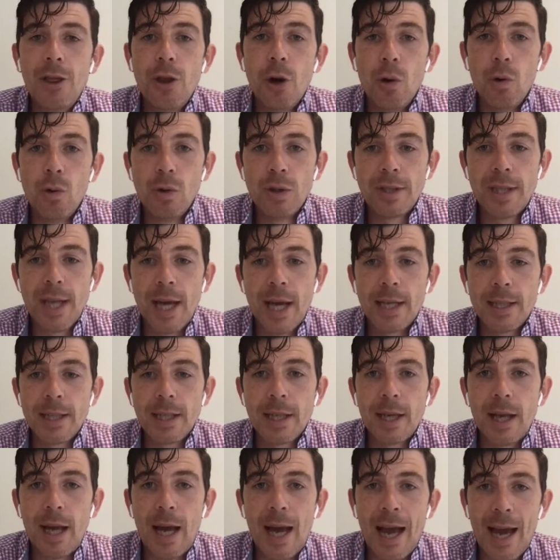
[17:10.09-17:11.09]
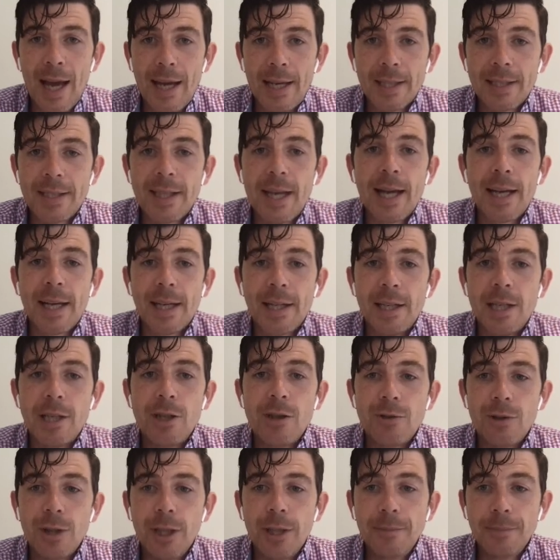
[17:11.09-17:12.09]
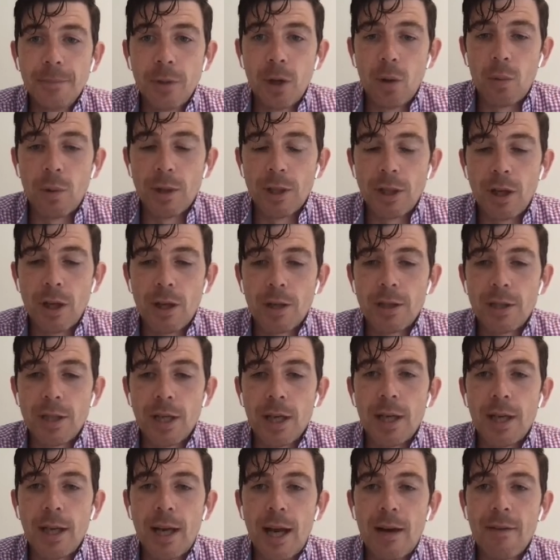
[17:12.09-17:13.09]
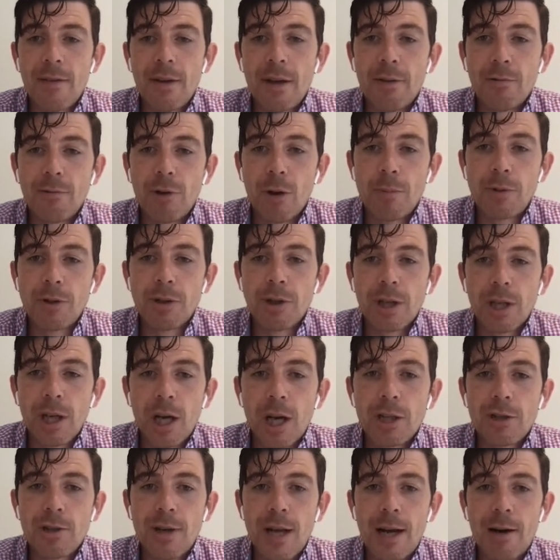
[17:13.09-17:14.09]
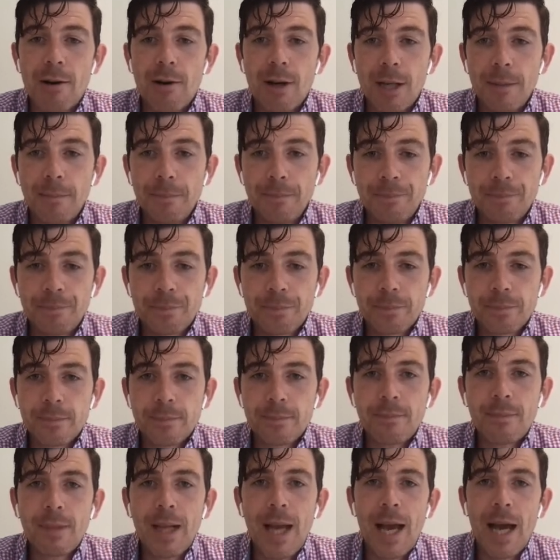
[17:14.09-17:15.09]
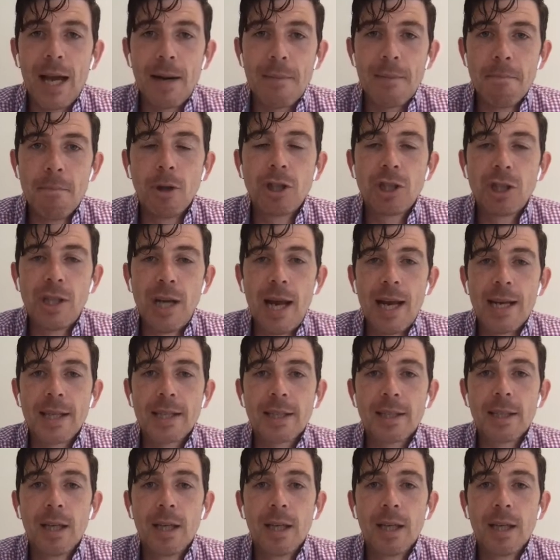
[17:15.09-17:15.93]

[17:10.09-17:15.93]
those that had a second injury or went on to have rupture their contralateral limb had much